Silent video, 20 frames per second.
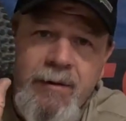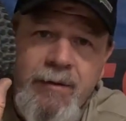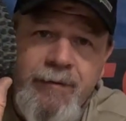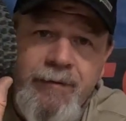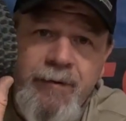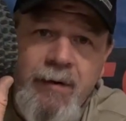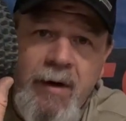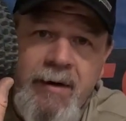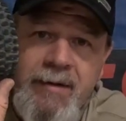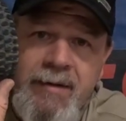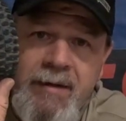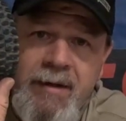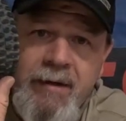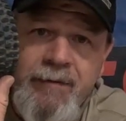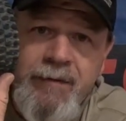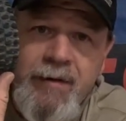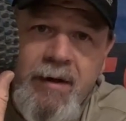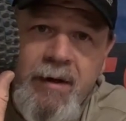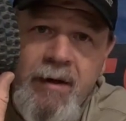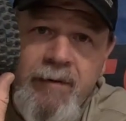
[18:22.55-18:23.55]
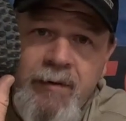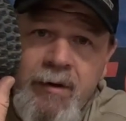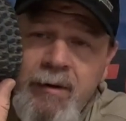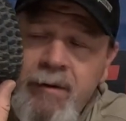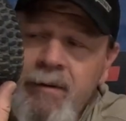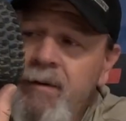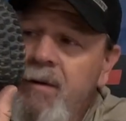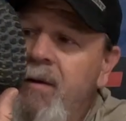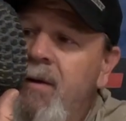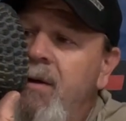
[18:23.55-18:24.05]
front diff
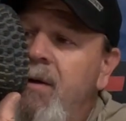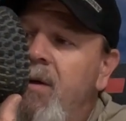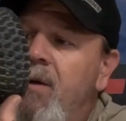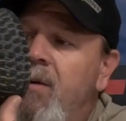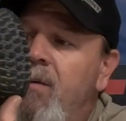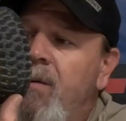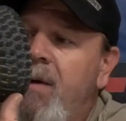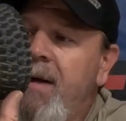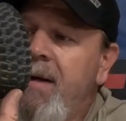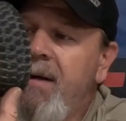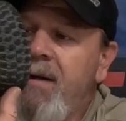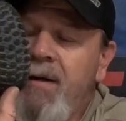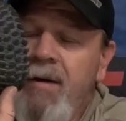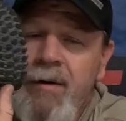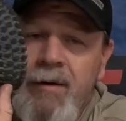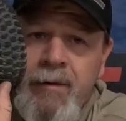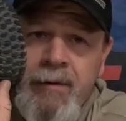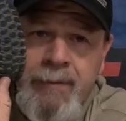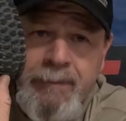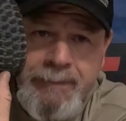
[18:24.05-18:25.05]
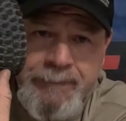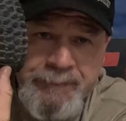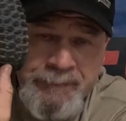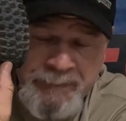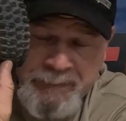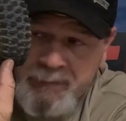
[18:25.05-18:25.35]
cover right here.